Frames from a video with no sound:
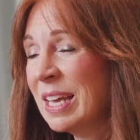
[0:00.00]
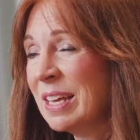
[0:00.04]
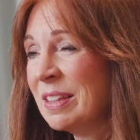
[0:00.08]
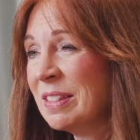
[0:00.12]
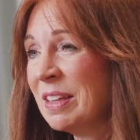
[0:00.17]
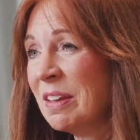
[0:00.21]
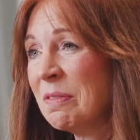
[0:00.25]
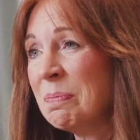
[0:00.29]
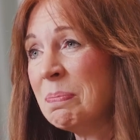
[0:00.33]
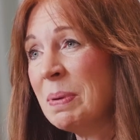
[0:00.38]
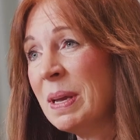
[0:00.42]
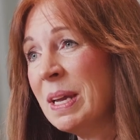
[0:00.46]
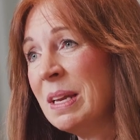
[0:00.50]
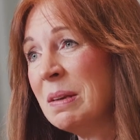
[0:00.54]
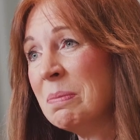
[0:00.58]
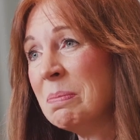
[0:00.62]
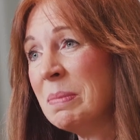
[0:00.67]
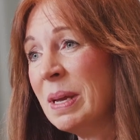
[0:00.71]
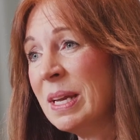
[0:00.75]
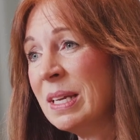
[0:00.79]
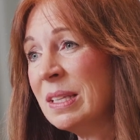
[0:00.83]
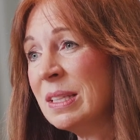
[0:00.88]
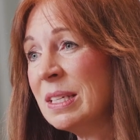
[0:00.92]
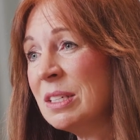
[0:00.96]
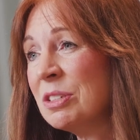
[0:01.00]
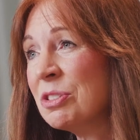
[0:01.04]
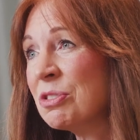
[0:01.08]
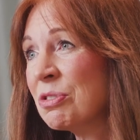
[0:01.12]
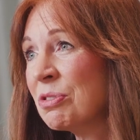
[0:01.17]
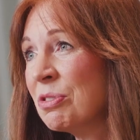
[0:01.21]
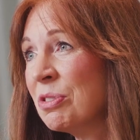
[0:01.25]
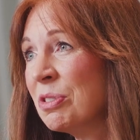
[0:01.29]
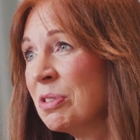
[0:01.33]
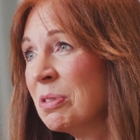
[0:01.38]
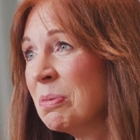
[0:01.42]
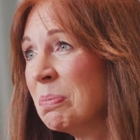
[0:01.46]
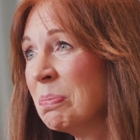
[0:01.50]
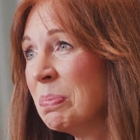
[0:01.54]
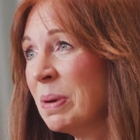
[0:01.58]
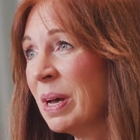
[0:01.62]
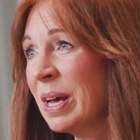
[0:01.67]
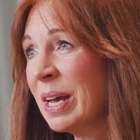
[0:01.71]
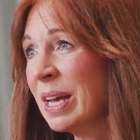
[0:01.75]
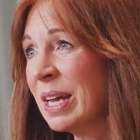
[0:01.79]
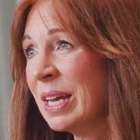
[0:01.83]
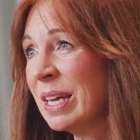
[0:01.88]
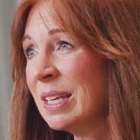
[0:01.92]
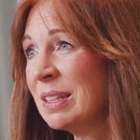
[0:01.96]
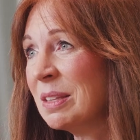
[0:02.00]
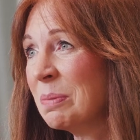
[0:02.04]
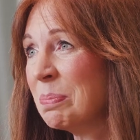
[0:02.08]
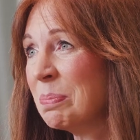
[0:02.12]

They've been mainly drawn by the